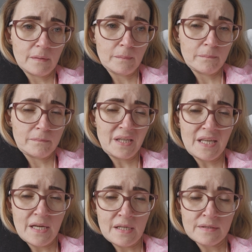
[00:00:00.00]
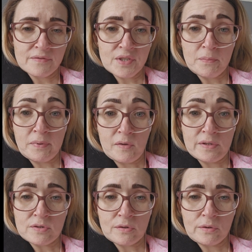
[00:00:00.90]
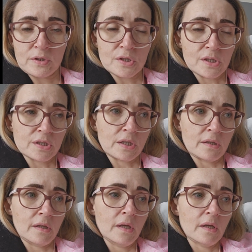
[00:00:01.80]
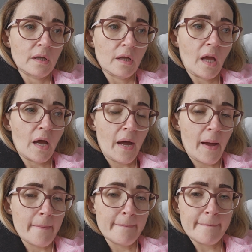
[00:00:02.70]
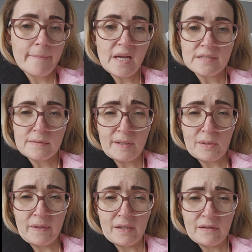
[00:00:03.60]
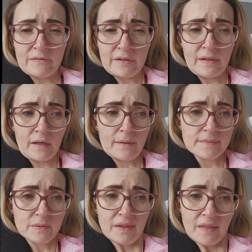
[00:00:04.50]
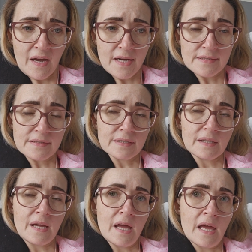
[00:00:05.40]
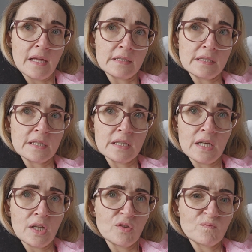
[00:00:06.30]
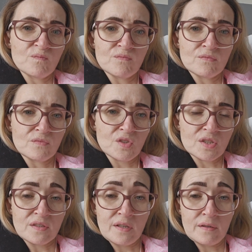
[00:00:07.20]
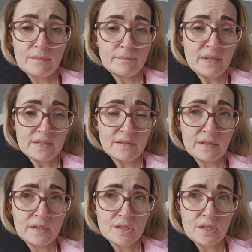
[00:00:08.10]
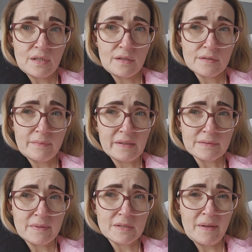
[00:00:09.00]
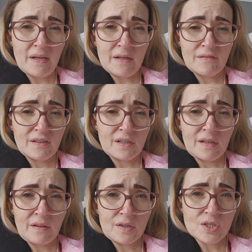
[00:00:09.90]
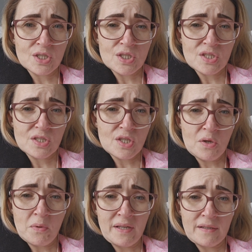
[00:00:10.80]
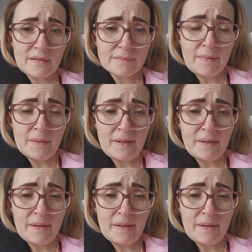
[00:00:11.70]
PN, so parenteral nutrition, um, and spoke about everything that comes with that, and just that basically she expects me to be here for another two weeks maybe.